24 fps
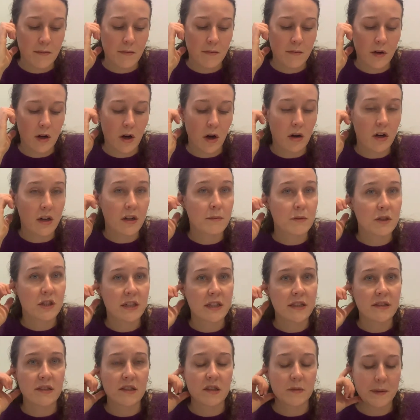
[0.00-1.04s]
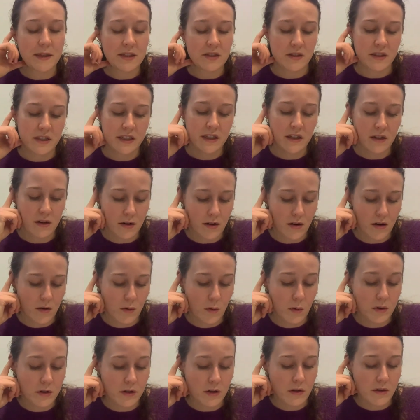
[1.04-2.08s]
Carding machines especially are
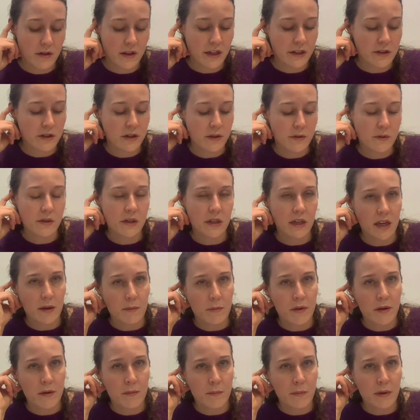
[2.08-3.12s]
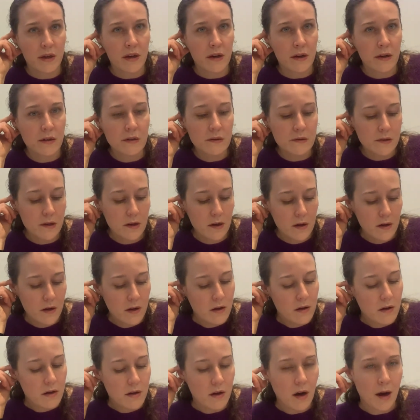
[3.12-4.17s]
older. They chose to keep them because
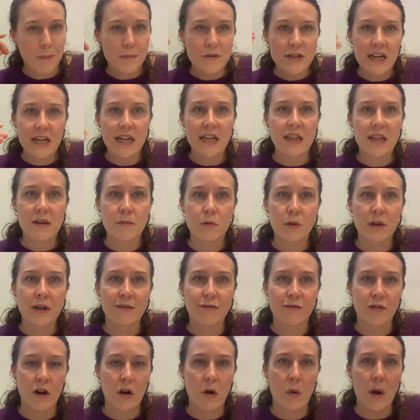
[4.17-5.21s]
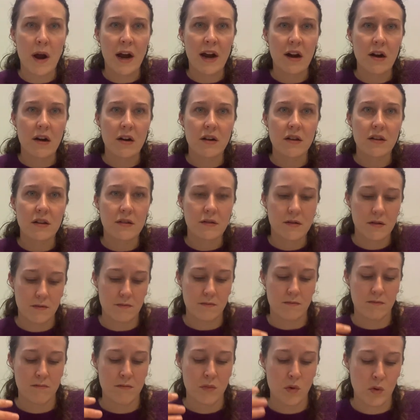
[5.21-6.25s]
updating them would have required
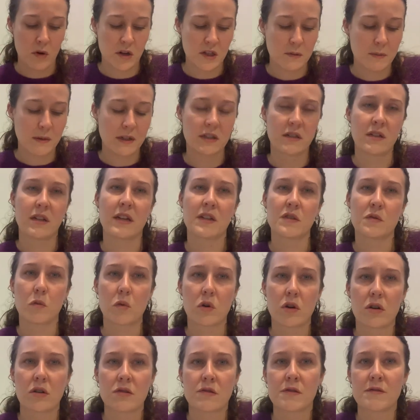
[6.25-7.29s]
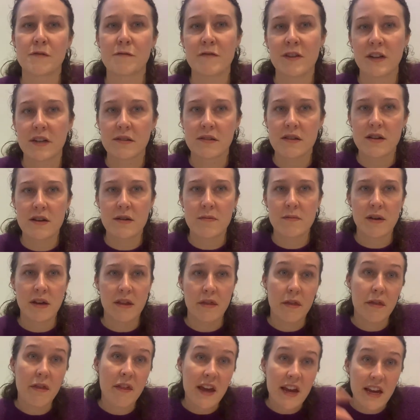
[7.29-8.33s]
more specialized workers to fix them,
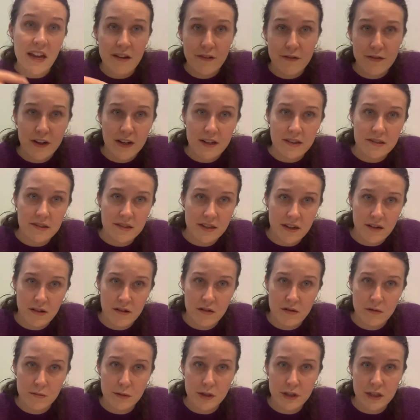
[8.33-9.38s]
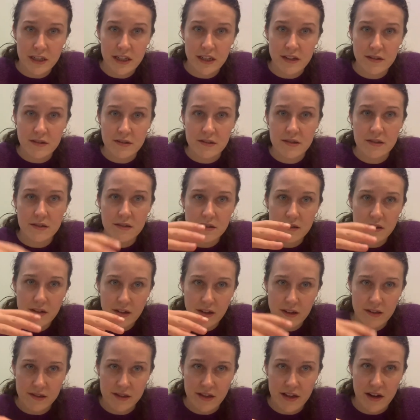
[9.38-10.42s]
and they can fix their own machines
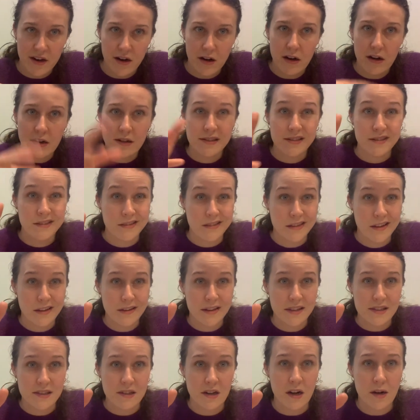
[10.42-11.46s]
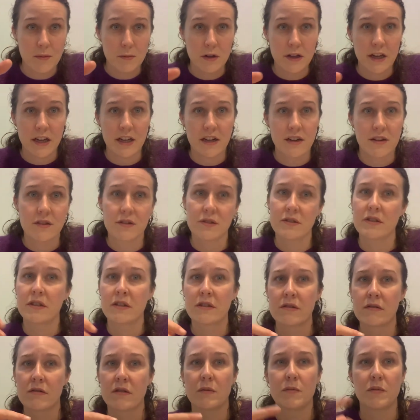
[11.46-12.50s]
as they are because they're a lot less complicated. There's
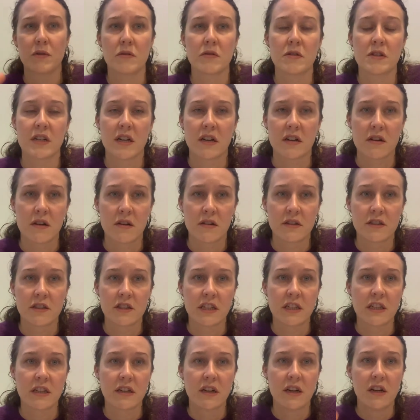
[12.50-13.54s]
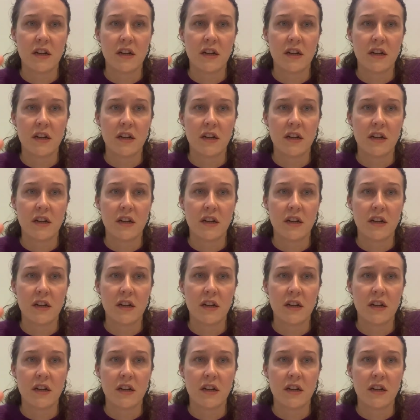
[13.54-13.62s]
no computer technology,